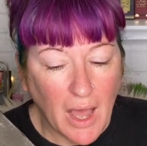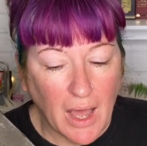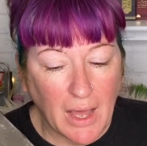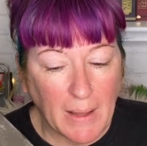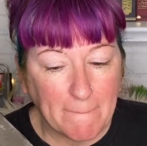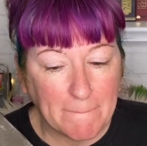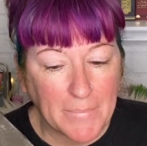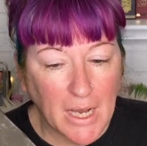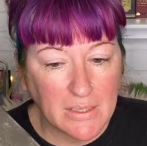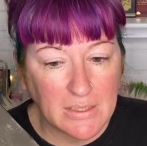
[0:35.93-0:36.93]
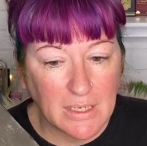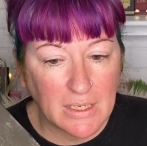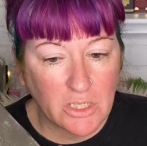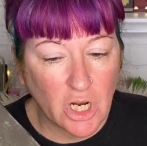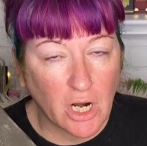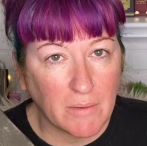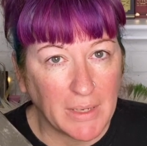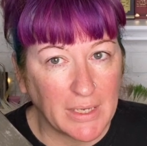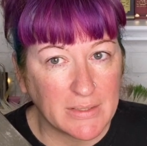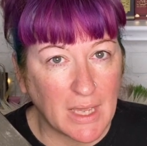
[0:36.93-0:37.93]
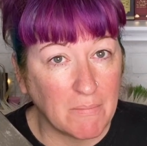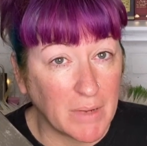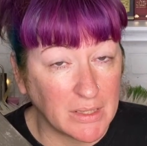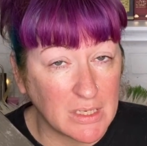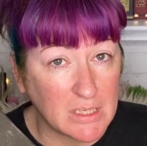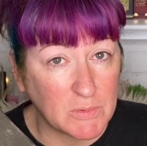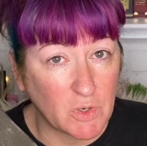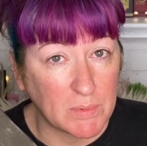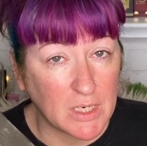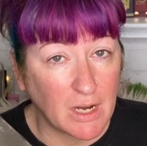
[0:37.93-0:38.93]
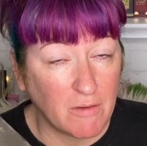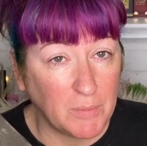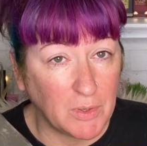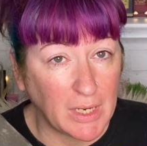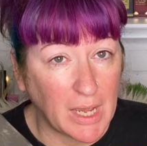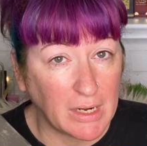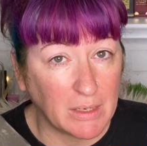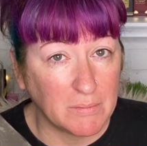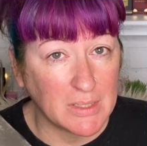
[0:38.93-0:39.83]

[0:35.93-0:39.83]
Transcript: Boxycharm is a monthly subscription of beauty items.